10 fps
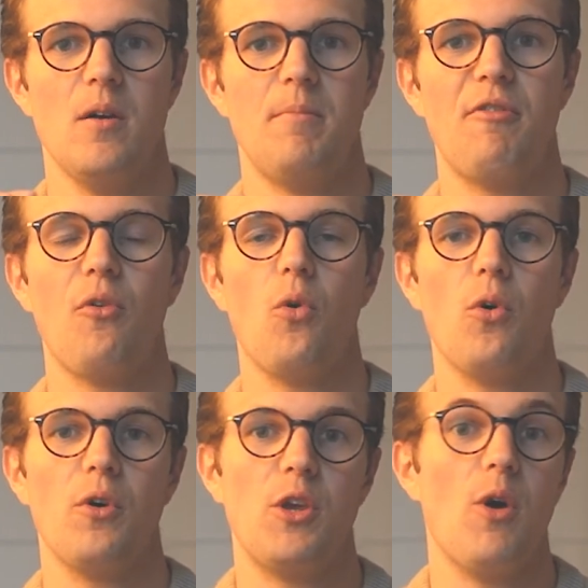
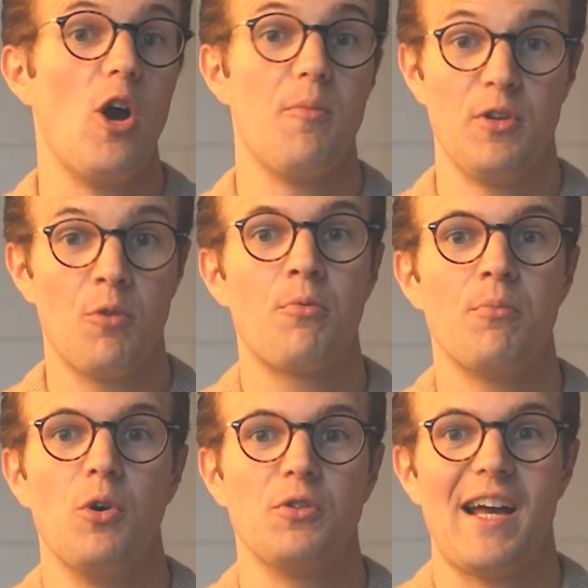before you open
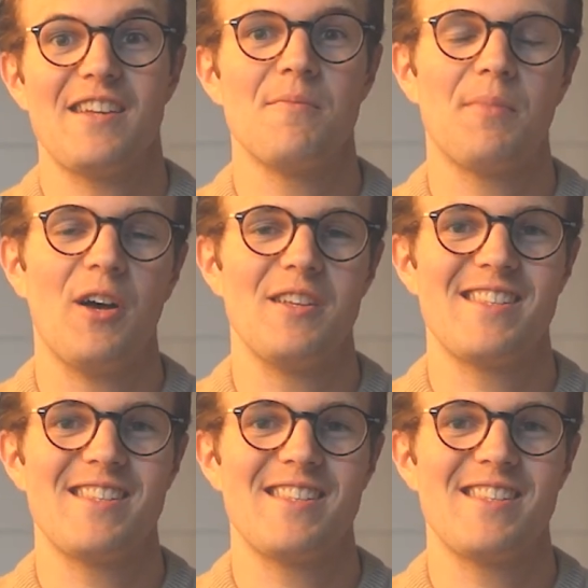your tax compliance